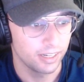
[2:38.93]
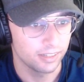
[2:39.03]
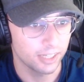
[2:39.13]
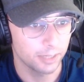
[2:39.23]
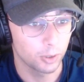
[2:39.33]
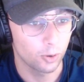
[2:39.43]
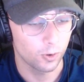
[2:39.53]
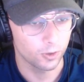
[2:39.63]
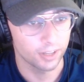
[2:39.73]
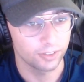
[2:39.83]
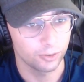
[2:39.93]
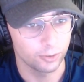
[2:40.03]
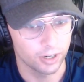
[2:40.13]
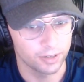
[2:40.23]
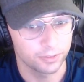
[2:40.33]
he's able to hold on to
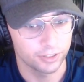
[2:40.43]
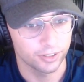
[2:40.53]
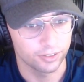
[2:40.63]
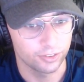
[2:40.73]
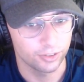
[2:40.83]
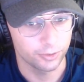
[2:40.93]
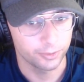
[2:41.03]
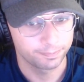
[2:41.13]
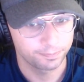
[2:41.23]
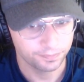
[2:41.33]
it off turn two.